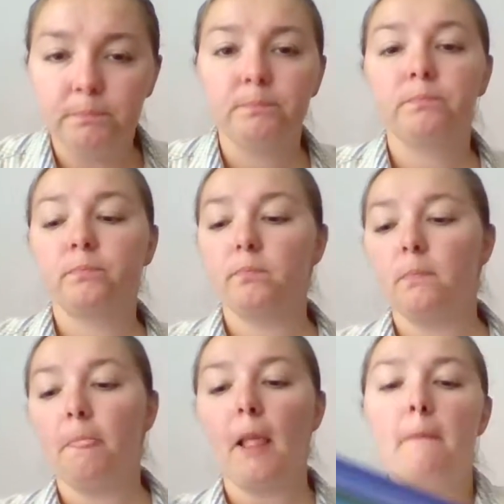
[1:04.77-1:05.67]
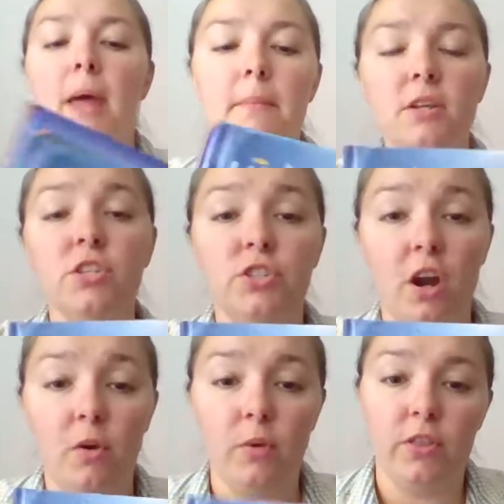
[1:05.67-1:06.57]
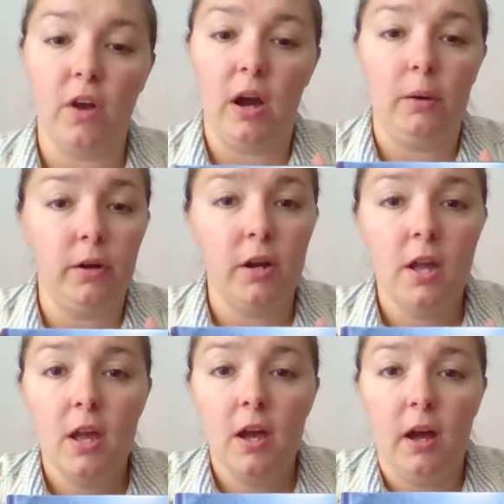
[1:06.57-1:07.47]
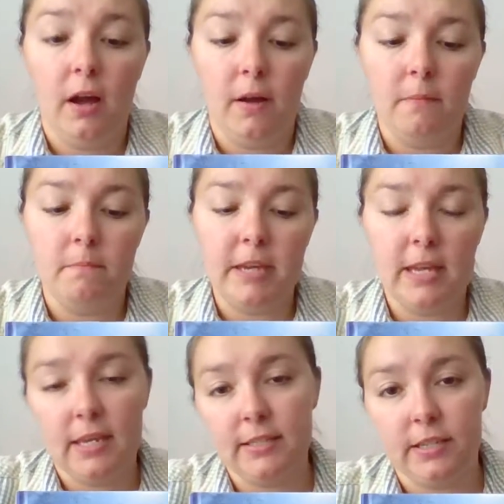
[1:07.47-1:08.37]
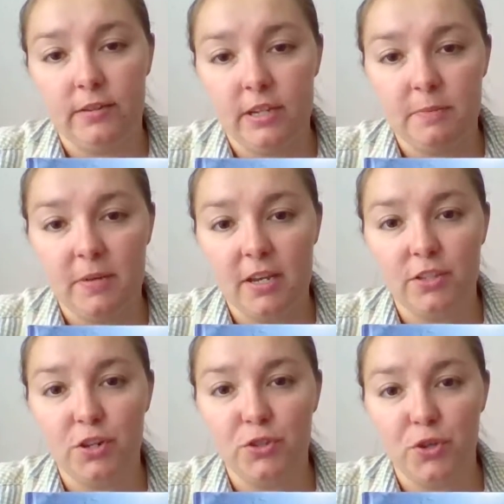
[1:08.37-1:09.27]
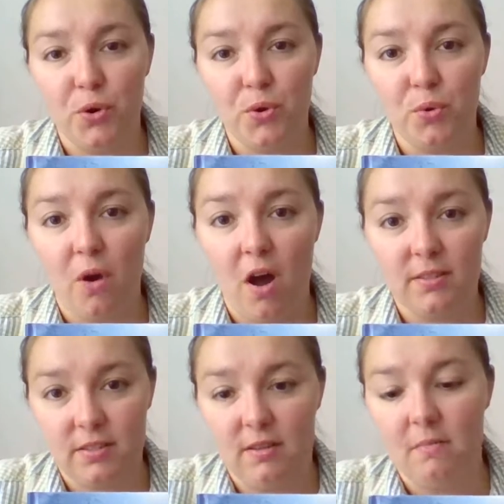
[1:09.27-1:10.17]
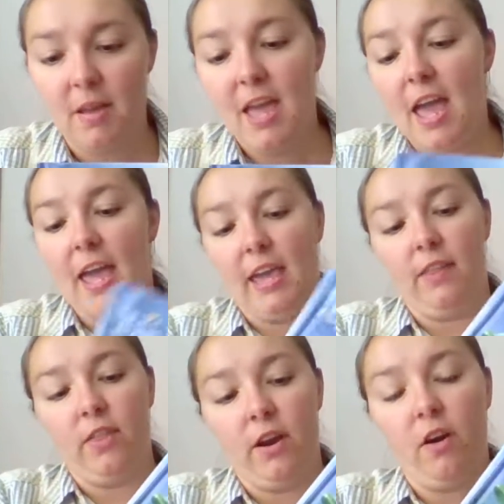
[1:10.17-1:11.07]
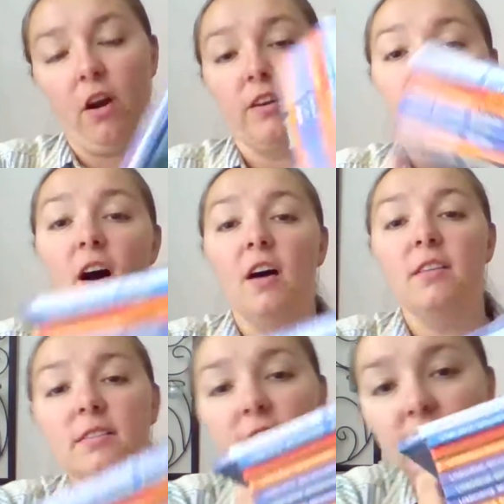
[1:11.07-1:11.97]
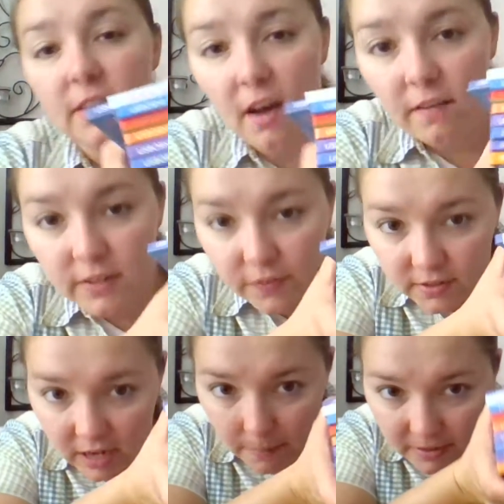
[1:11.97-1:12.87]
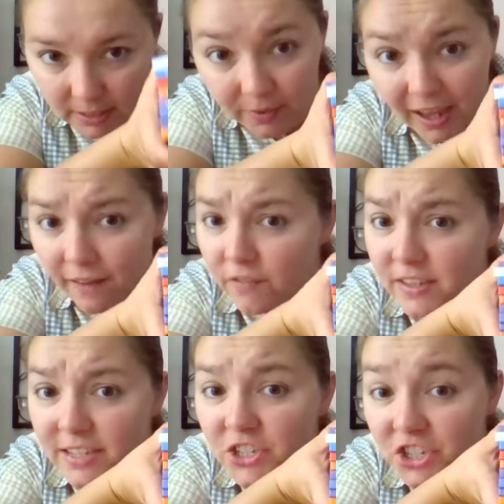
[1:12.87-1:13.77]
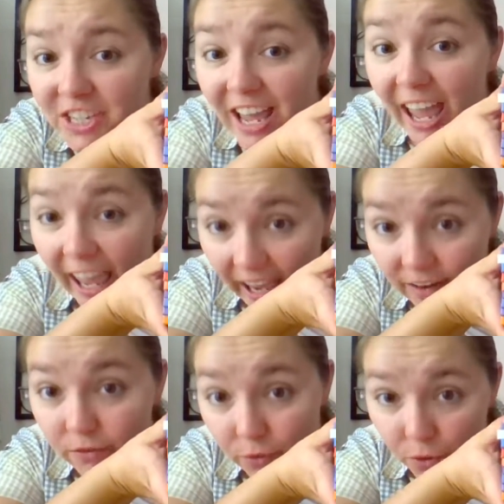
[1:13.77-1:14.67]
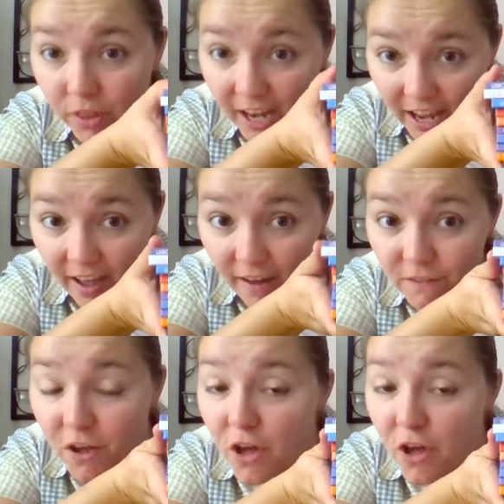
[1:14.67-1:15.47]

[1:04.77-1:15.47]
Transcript: But I'm going to start with our beginning series because it is so awesome. And there are tons of different topics that we have. This is just a handful that I have.